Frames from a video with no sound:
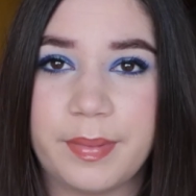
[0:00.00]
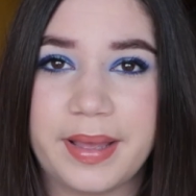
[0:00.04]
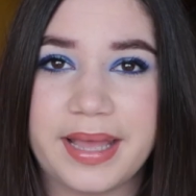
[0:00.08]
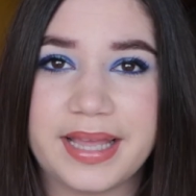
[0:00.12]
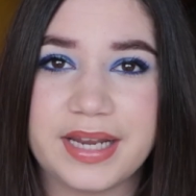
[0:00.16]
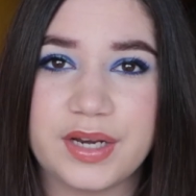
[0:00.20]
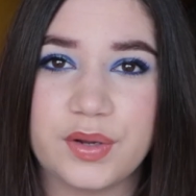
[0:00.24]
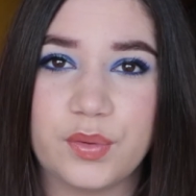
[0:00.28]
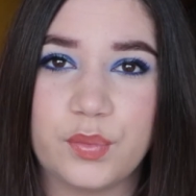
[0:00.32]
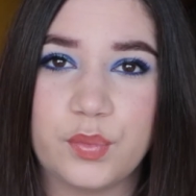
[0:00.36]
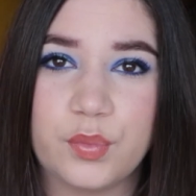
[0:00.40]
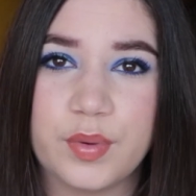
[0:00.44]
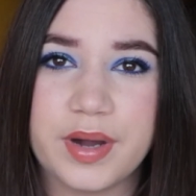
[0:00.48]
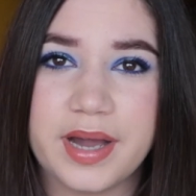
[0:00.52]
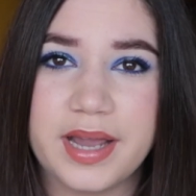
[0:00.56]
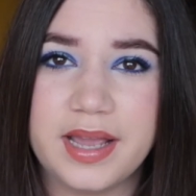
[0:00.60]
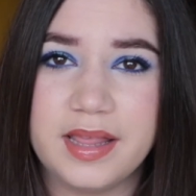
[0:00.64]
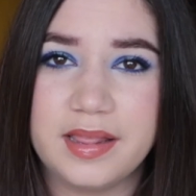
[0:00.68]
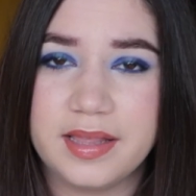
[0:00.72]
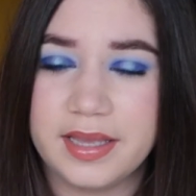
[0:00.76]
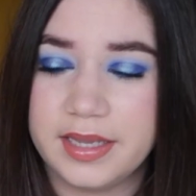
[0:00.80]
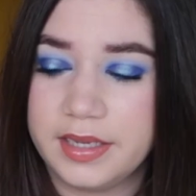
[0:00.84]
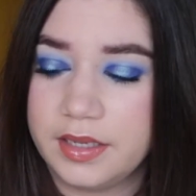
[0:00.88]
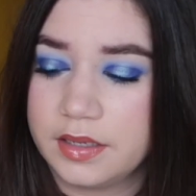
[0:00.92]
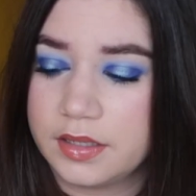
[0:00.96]
And
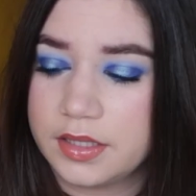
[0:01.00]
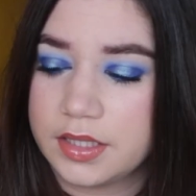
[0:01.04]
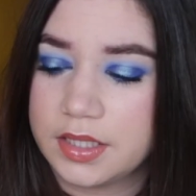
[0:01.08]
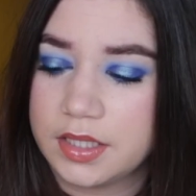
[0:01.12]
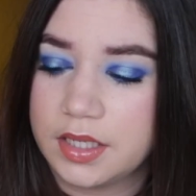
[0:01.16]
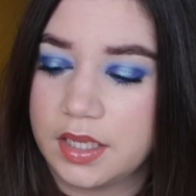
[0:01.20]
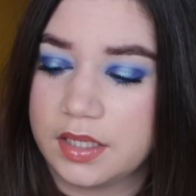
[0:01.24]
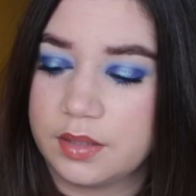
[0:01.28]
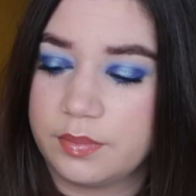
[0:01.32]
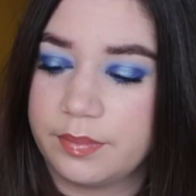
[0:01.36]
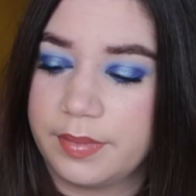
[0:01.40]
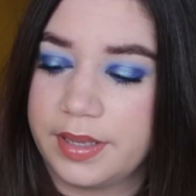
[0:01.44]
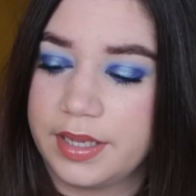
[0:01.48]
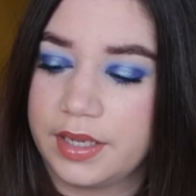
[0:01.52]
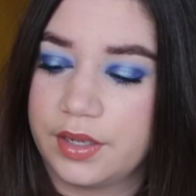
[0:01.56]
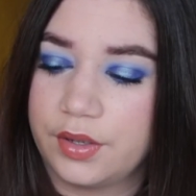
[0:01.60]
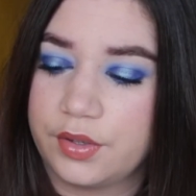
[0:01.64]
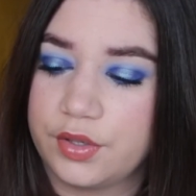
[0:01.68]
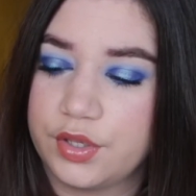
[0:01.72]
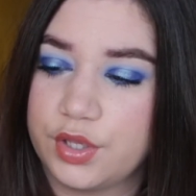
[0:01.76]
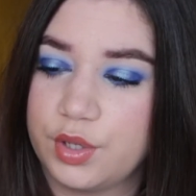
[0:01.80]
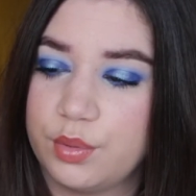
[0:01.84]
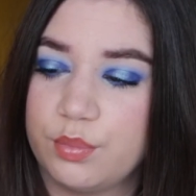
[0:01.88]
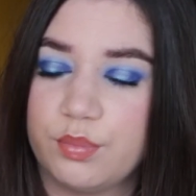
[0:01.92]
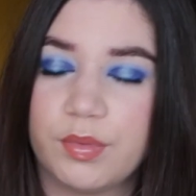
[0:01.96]
while I could not make a
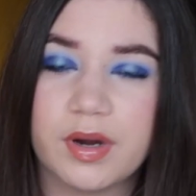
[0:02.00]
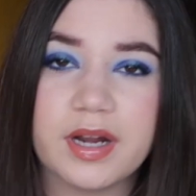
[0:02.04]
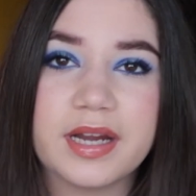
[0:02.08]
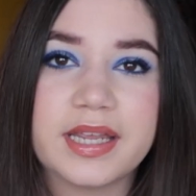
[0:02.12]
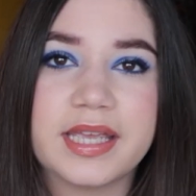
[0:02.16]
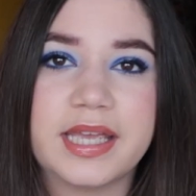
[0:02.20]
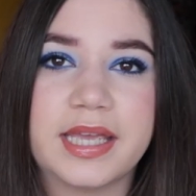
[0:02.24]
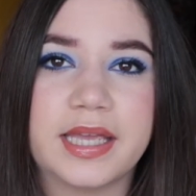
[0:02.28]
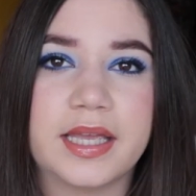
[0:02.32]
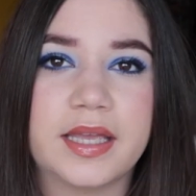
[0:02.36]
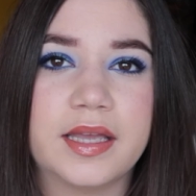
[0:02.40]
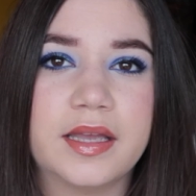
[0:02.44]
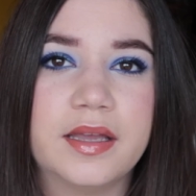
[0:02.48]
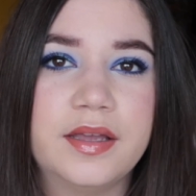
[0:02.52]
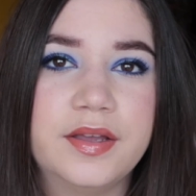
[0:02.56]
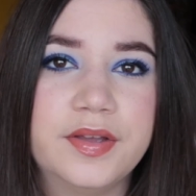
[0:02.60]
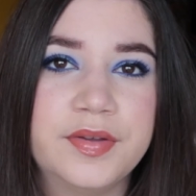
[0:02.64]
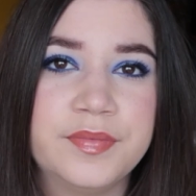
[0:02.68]
new marking,